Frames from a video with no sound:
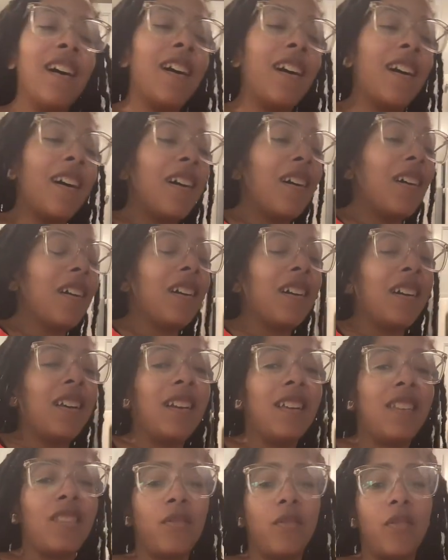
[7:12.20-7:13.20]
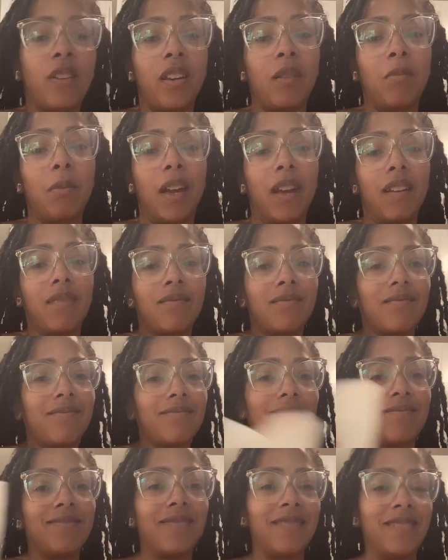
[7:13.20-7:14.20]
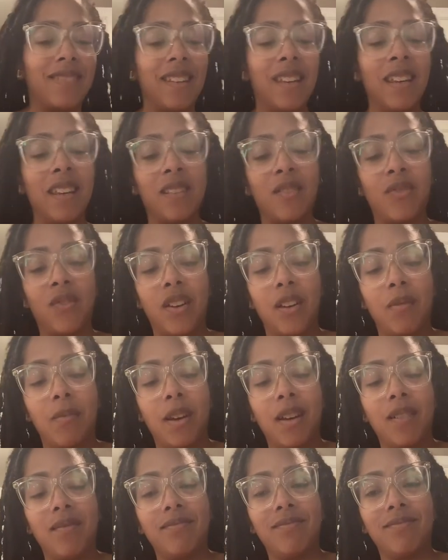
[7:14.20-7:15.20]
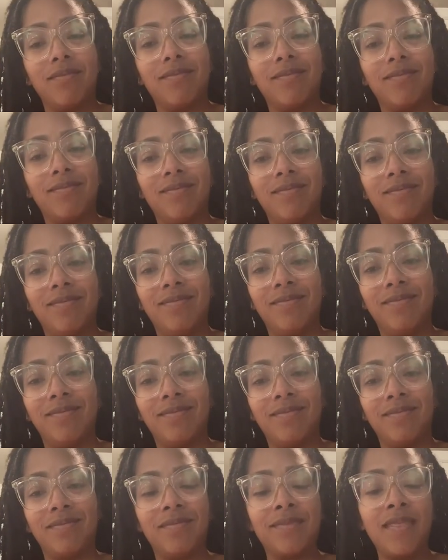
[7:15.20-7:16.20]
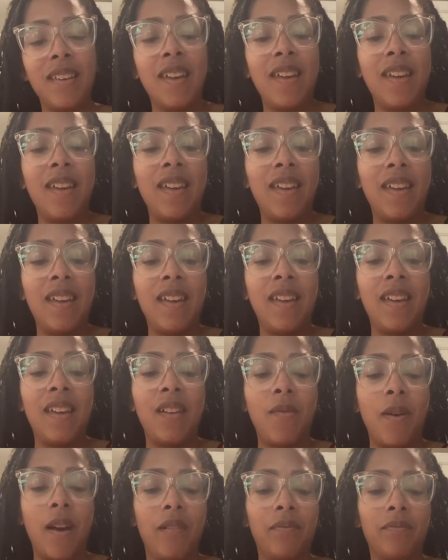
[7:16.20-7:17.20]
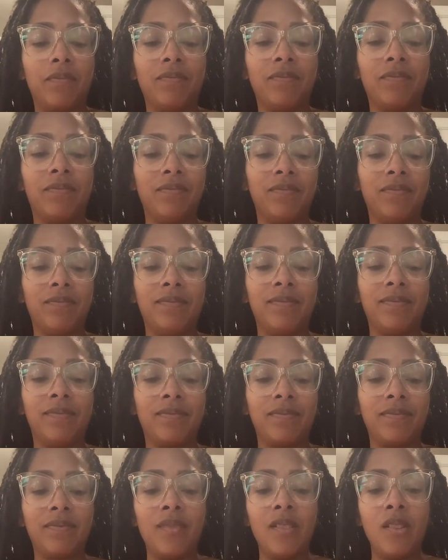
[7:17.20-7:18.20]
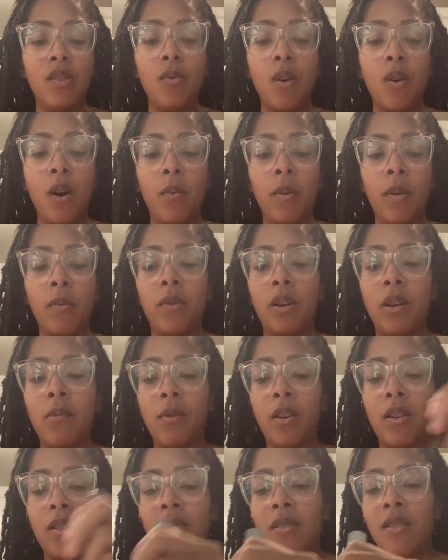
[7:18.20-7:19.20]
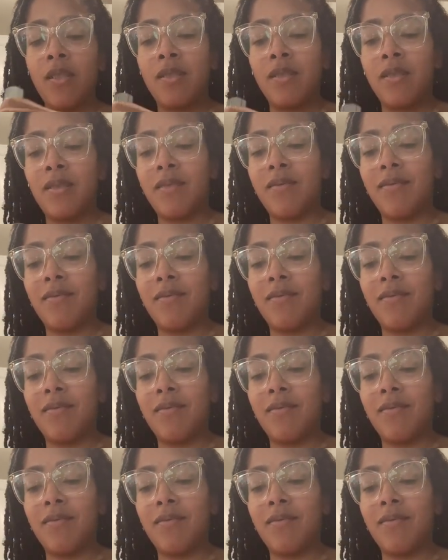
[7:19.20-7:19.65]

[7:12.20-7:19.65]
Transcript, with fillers: Uh, ah, he's a funny man. He's a funny man. Anyway, you want whipped cream on yours?